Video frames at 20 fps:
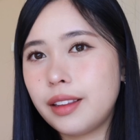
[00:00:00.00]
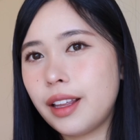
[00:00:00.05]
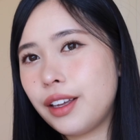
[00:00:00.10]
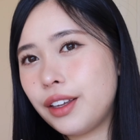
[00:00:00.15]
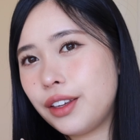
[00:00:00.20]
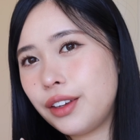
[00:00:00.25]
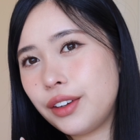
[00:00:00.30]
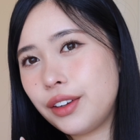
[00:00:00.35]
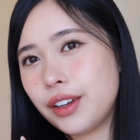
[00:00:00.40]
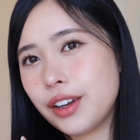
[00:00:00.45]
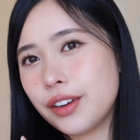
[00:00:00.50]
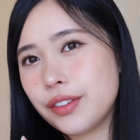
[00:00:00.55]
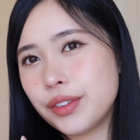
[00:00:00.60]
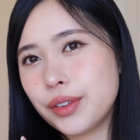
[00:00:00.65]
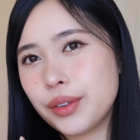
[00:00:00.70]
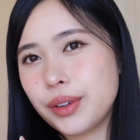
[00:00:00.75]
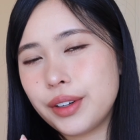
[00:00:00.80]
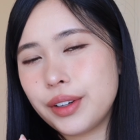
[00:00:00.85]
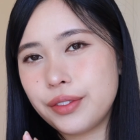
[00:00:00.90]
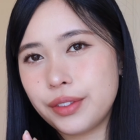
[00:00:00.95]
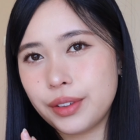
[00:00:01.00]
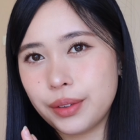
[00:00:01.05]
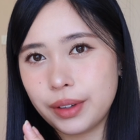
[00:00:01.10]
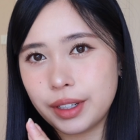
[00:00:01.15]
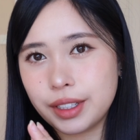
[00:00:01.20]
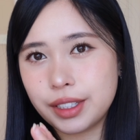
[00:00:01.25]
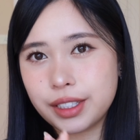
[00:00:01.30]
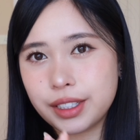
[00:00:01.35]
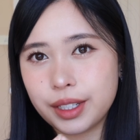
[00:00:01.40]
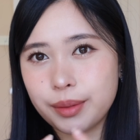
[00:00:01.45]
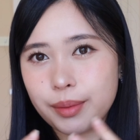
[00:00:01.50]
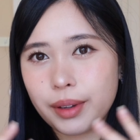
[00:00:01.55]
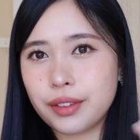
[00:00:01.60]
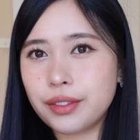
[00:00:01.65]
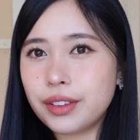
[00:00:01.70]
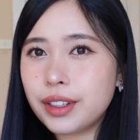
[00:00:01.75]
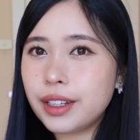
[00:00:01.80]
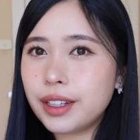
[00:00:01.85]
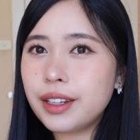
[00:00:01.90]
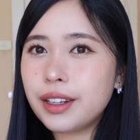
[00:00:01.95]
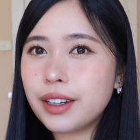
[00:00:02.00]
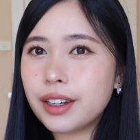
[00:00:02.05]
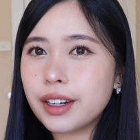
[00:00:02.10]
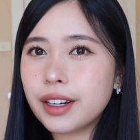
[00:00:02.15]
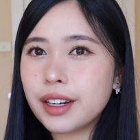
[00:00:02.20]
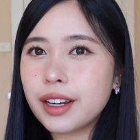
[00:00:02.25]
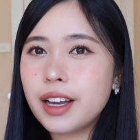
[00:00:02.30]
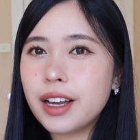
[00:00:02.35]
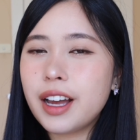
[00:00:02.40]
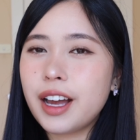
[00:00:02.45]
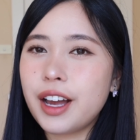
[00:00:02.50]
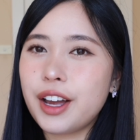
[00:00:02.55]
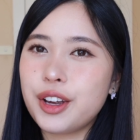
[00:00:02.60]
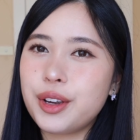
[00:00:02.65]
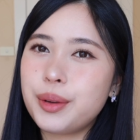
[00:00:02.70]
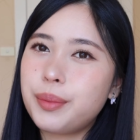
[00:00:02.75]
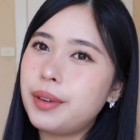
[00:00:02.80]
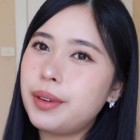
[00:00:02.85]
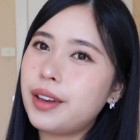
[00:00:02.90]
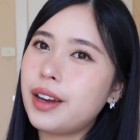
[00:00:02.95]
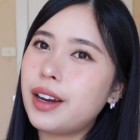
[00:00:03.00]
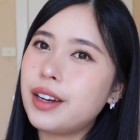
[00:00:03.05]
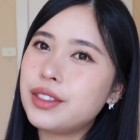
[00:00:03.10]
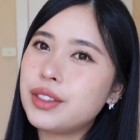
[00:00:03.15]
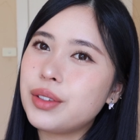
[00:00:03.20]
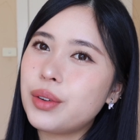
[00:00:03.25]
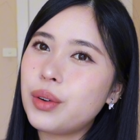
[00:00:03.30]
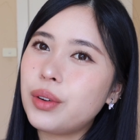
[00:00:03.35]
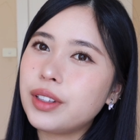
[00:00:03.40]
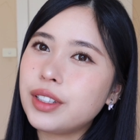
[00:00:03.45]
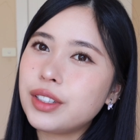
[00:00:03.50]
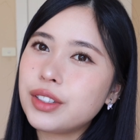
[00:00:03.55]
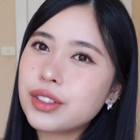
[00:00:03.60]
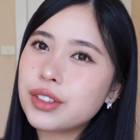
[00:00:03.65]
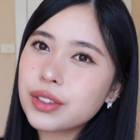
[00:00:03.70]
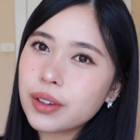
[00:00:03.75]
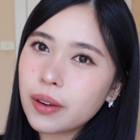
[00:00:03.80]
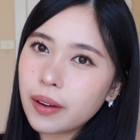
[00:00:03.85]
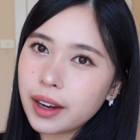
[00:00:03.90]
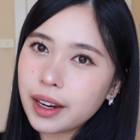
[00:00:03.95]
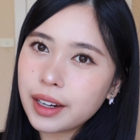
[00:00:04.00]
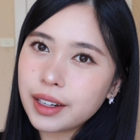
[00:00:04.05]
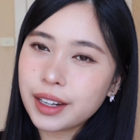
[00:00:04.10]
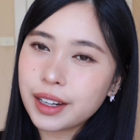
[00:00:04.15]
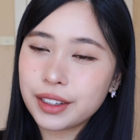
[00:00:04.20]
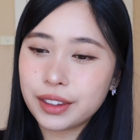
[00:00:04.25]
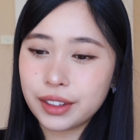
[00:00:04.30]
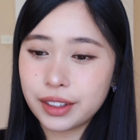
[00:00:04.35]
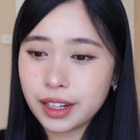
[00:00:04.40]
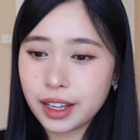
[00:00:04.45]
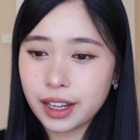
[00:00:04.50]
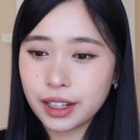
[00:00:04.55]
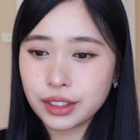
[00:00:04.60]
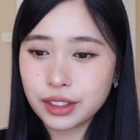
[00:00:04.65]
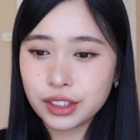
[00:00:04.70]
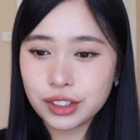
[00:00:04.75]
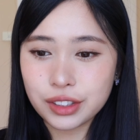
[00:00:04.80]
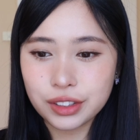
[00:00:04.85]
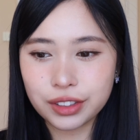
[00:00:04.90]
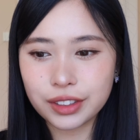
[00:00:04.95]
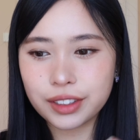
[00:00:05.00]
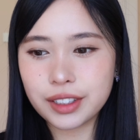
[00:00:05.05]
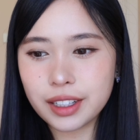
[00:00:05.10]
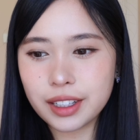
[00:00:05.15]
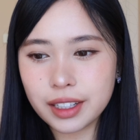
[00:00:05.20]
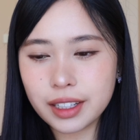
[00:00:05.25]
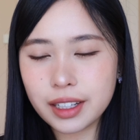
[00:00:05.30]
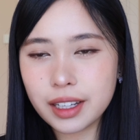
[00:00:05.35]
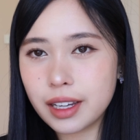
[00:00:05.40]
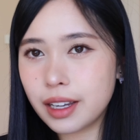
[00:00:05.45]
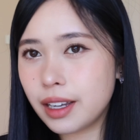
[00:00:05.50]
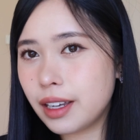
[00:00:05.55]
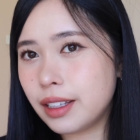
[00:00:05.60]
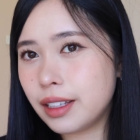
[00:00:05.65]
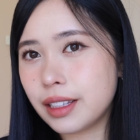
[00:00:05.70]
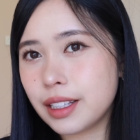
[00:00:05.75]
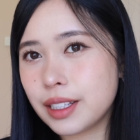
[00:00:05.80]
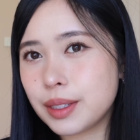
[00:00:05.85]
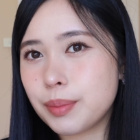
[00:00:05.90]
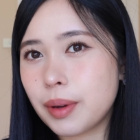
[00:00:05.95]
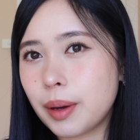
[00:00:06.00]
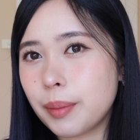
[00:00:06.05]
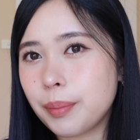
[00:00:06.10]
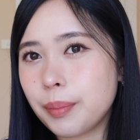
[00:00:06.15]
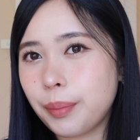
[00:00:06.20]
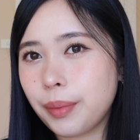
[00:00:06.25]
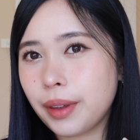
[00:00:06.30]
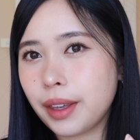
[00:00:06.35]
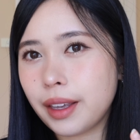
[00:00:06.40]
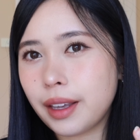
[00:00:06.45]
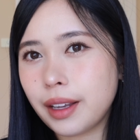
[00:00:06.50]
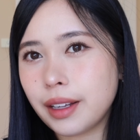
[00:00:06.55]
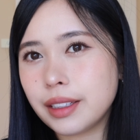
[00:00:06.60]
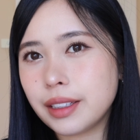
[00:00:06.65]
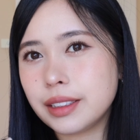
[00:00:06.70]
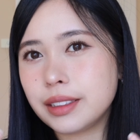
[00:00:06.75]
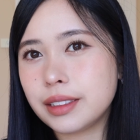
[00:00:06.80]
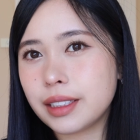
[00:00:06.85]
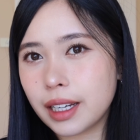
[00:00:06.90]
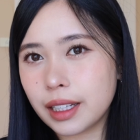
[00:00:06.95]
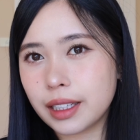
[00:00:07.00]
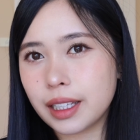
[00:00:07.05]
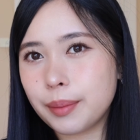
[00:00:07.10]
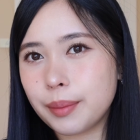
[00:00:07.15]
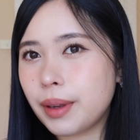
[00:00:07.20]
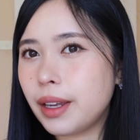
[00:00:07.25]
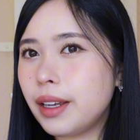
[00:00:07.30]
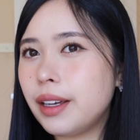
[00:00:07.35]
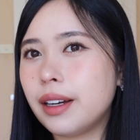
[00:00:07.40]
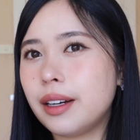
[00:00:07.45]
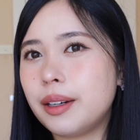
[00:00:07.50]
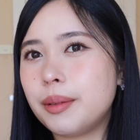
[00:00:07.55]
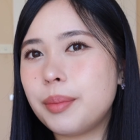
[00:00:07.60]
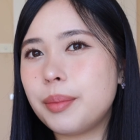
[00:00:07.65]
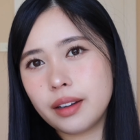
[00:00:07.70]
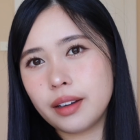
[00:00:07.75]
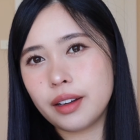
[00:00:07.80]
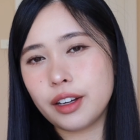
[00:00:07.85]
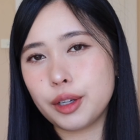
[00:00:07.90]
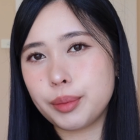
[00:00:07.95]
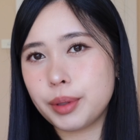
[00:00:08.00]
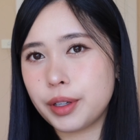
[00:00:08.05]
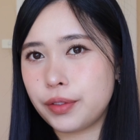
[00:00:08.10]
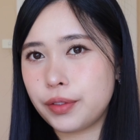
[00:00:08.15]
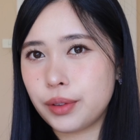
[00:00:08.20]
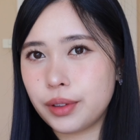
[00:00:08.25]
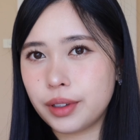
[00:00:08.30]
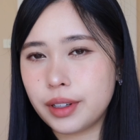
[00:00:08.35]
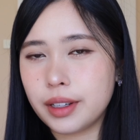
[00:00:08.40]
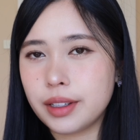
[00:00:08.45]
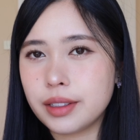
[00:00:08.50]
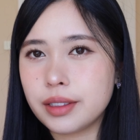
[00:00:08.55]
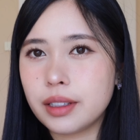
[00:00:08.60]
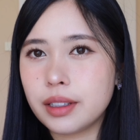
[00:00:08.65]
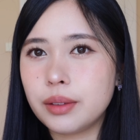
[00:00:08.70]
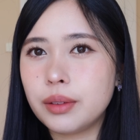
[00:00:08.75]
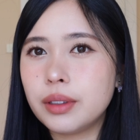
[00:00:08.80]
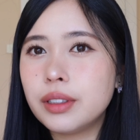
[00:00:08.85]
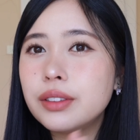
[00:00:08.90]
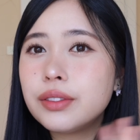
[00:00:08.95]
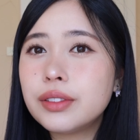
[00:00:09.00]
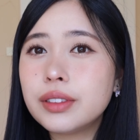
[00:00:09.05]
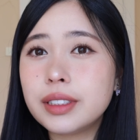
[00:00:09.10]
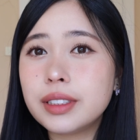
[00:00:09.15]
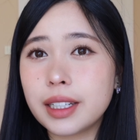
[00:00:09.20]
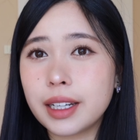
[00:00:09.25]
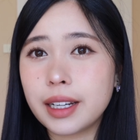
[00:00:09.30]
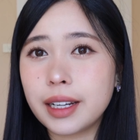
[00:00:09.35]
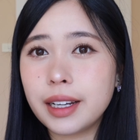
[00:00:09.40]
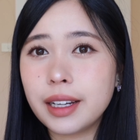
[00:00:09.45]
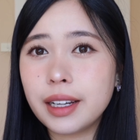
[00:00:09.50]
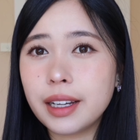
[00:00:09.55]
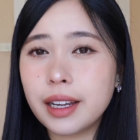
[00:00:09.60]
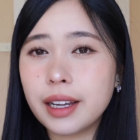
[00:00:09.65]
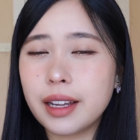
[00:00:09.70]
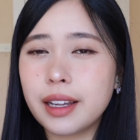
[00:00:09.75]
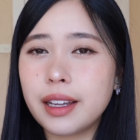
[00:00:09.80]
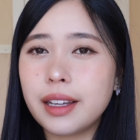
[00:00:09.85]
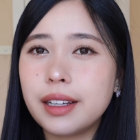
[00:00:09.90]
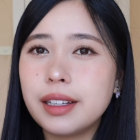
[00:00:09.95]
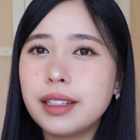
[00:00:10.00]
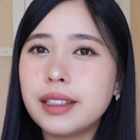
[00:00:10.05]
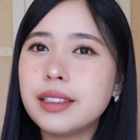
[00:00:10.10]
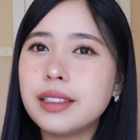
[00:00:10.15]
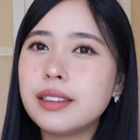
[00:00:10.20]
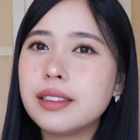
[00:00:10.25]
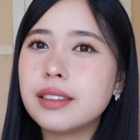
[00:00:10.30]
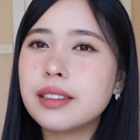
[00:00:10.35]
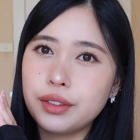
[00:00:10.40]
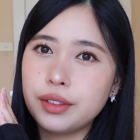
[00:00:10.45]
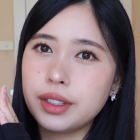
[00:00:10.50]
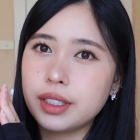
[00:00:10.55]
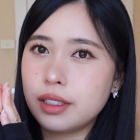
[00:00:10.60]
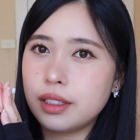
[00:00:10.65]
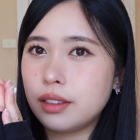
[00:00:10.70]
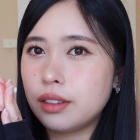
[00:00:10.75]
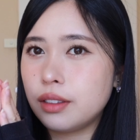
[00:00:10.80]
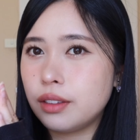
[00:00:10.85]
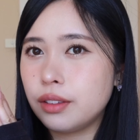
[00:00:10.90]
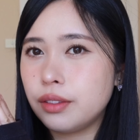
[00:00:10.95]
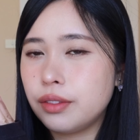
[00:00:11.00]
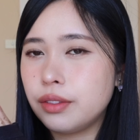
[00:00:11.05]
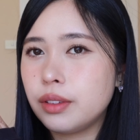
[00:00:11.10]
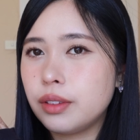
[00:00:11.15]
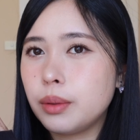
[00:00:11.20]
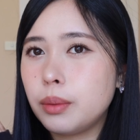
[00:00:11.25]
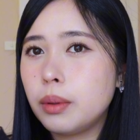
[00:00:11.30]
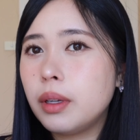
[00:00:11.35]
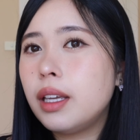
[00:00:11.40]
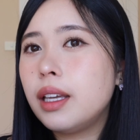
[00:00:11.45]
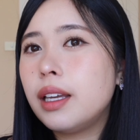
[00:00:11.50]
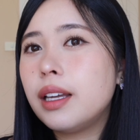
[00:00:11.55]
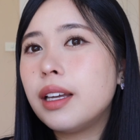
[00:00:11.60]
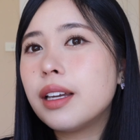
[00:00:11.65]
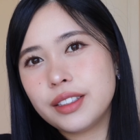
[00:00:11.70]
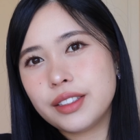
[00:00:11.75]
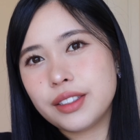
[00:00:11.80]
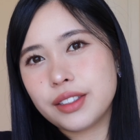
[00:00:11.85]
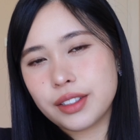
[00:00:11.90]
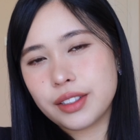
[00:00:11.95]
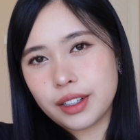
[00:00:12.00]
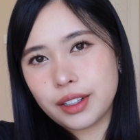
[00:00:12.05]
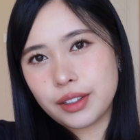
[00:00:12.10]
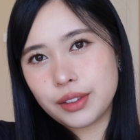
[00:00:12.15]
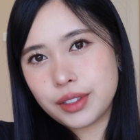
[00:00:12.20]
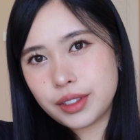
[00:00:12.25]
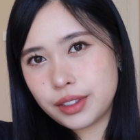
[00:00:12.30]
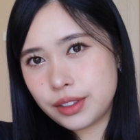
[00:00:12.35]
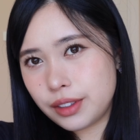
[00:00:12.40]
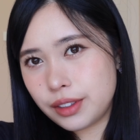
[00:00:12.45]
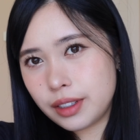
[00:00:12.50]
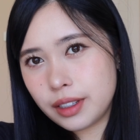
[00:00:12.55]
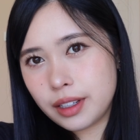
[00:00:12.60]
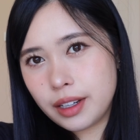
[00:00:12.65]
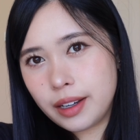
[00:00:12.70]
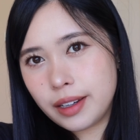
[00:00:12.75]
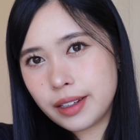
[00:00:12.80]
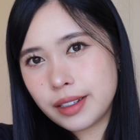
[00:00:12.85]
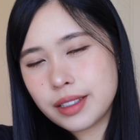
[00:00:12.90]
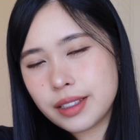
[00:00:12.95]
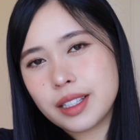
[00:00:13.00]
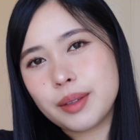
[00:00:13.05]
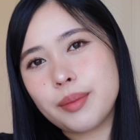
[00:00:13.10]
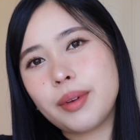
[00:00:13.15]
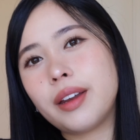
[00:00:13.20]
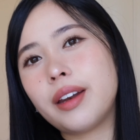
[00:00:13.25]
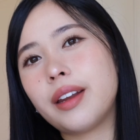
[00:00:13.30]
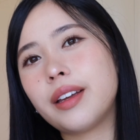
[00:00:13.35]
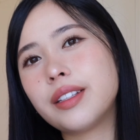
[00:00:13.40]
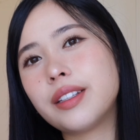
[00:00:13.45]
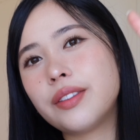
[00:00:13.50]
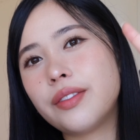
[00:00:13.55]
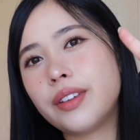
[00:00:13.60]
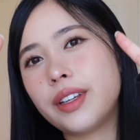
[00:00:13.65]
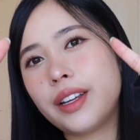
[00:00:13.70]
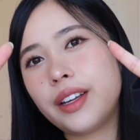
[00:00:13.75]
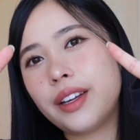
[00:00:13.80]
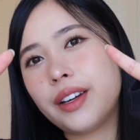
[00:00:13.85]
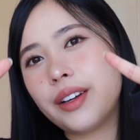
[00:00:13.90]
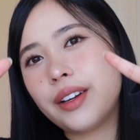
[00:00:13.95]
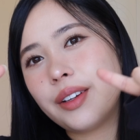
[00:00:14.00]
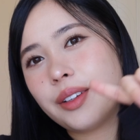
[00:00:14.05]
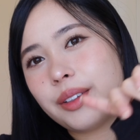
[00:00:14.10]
Thank you everyone for watching my video. I hope you guys all enjoyed and learned how to do this puppy daily makeup. I hope everyone has a wonderful day and the rest of the week. So I'll see you guys in my next video.